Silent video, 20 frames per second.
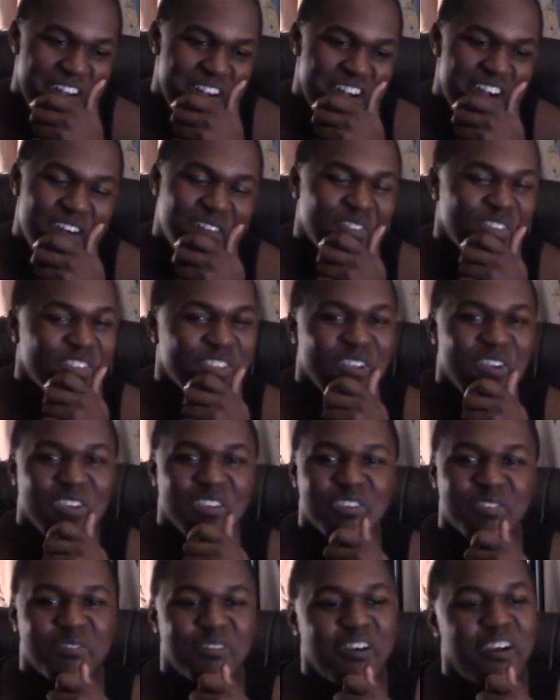That was
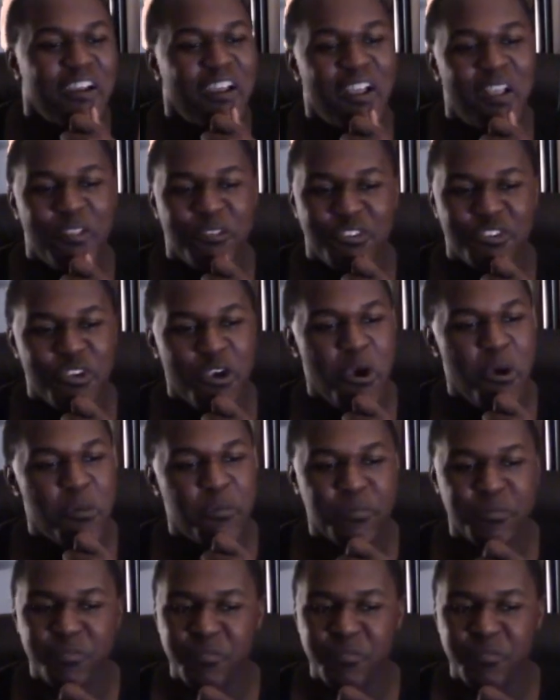awesome. All right, so